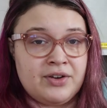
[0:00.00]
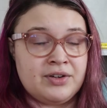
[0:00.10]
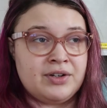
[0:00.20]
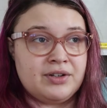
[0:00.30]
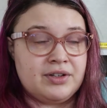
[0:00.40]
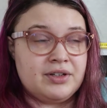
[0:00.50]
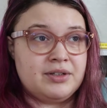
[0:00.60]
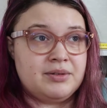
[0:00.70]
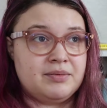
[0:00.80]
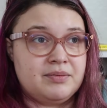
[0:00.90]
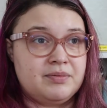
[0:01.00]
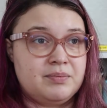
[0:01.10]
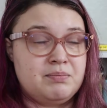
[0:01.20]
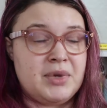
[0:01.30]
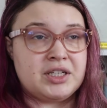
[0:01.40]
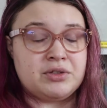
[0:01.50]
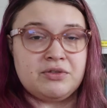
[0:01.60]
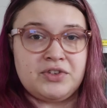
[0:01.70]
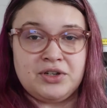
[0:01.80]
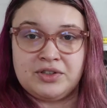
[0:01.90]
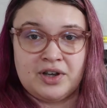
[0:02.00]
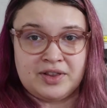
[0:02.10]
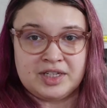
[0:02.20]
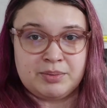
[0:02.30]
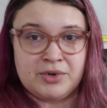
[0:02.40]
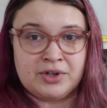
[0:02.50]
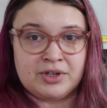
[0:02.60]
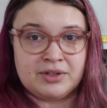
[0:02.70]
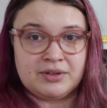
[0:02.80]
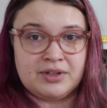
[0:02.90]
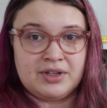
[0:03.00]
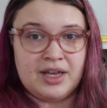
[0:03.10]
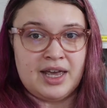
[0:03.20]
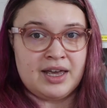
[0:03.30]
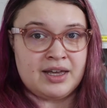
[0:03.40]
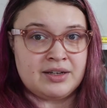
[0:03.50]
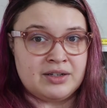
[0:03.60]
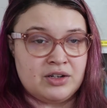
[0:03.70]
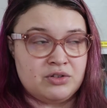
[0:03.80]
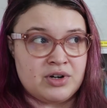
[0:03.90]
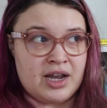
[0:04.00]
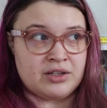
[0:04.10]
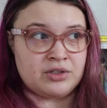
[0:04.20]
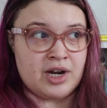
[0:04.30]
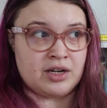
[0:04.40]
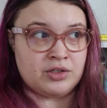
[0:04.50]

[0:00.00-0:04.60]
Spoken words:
heard mixed reviews on this book, and dragons,